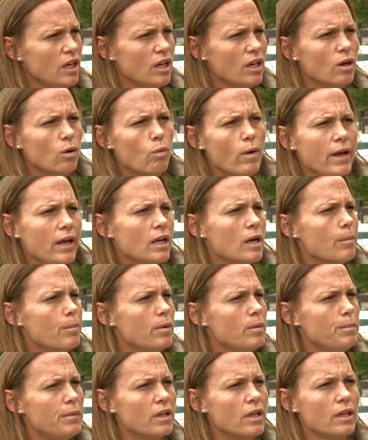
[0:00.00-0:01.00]
you know, waking up
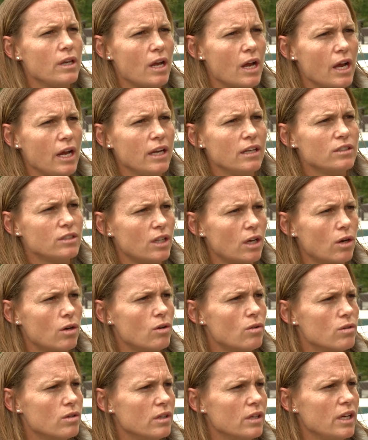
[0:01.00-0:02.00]
in the middle of the night.
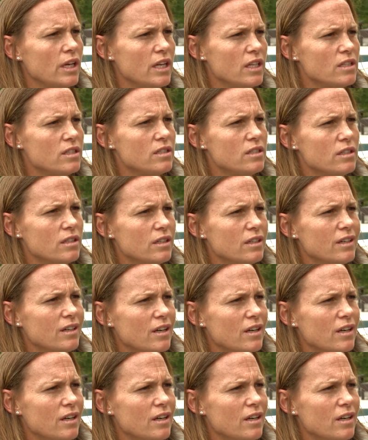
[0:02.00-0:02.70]
So it's